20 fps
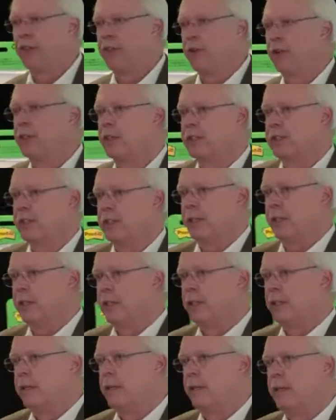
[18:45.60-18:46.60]
third C
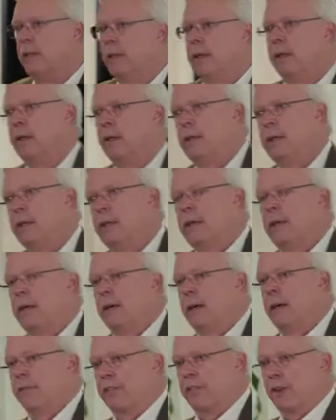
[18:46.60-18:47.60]

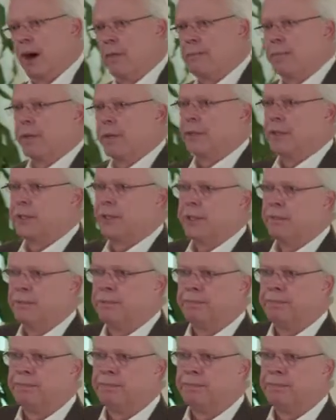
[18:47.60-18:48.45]
of competence,